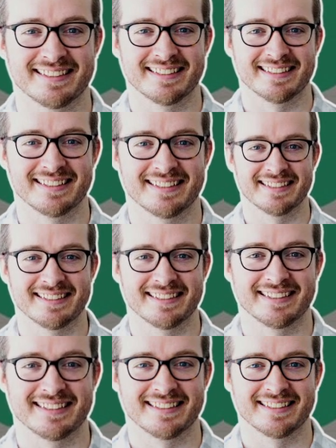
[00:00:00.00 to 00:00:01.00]
And that we have to like
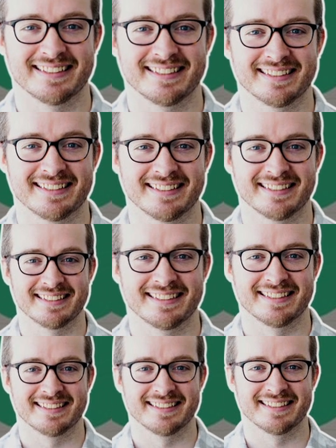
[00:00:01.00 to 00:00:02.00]
get a bunch of stuff out of the way.
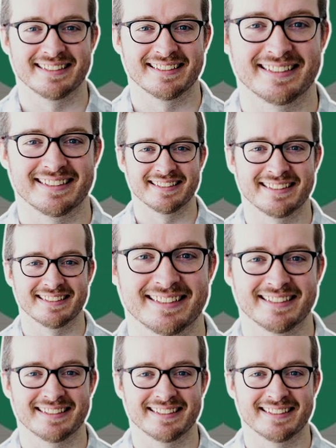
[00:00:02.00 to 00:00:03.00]
I want us to like get to the
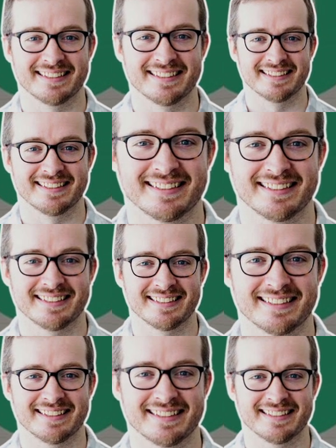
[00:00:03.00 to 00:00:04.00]
meat, the heart of the matter.
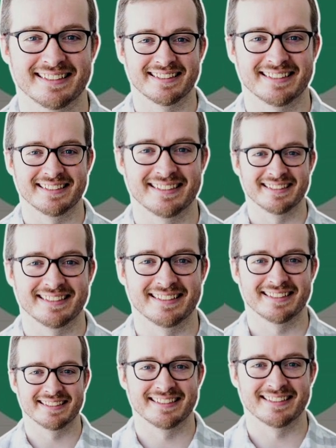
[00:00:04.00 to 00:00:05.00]
We can introduce ourselves.
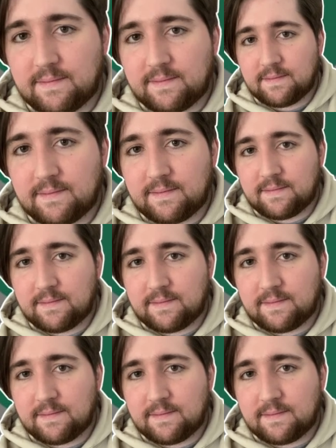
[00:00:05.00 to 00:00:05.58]
I'm Griffin McElroy.